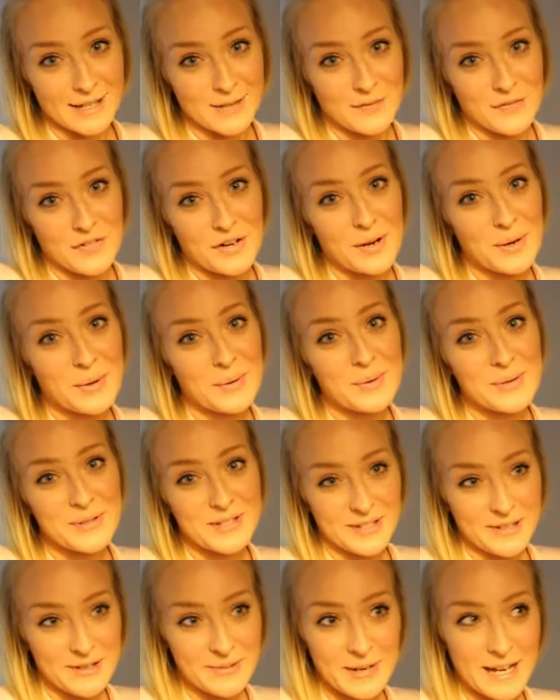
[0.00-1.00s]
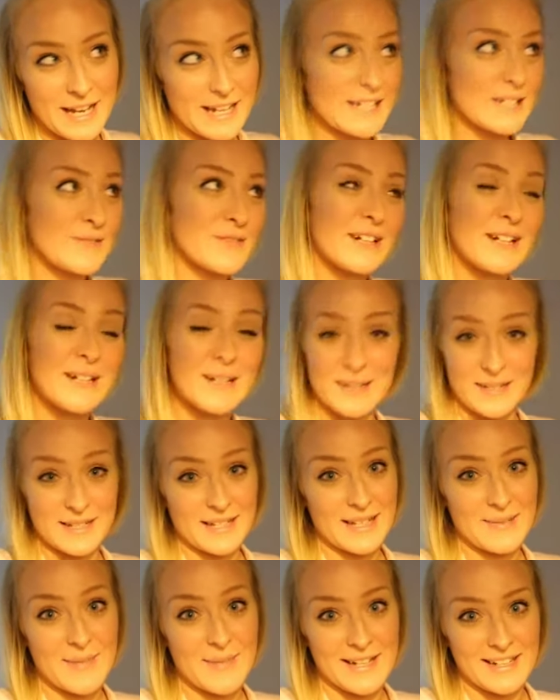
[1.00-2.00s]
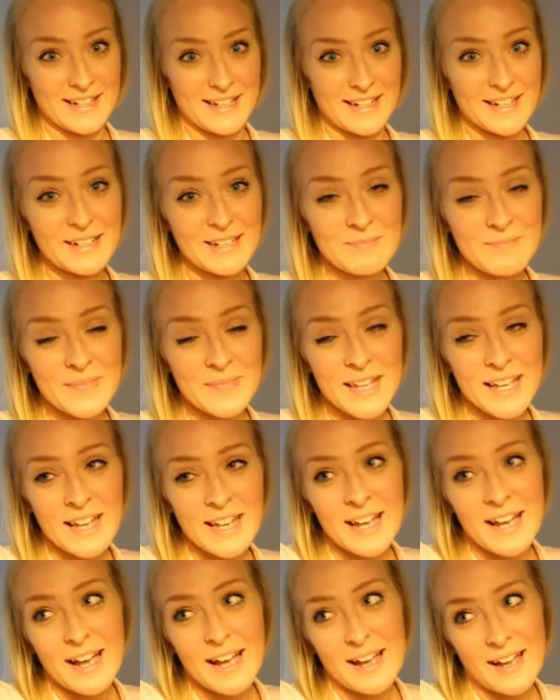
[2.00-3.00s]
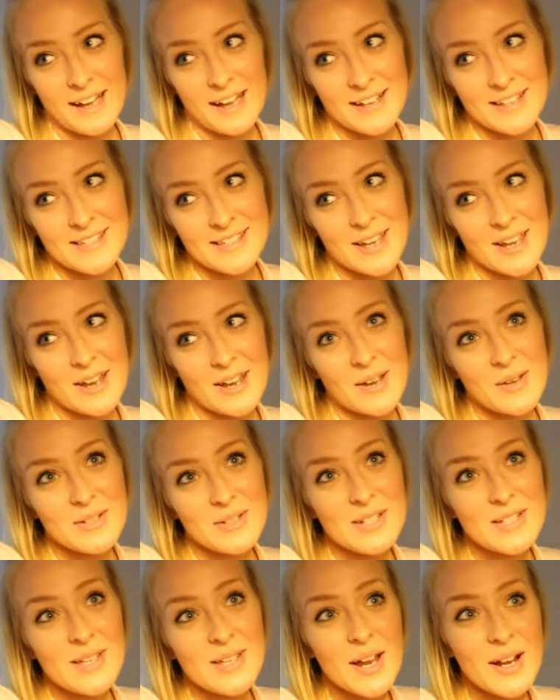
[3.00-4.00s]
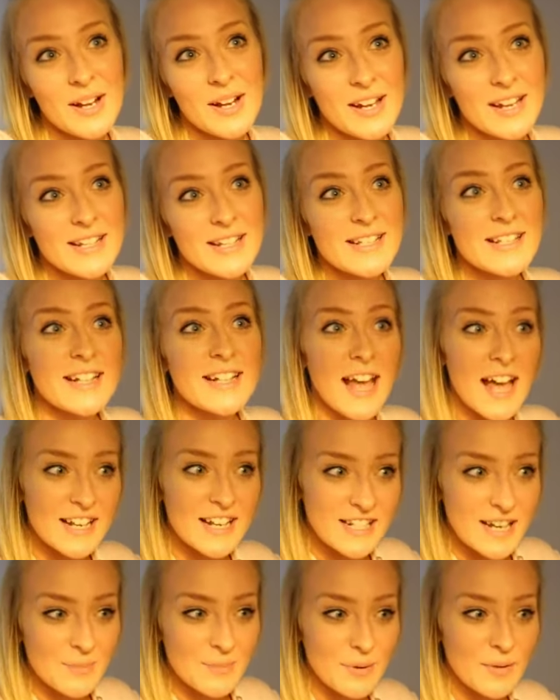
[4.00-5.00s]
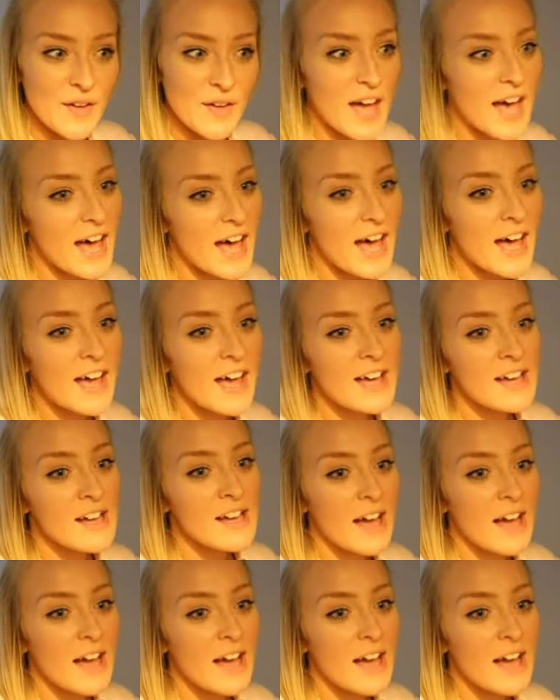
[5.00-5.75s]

us for our order and we hadn't even looked at the menu. So it was just so nice to catch up with her.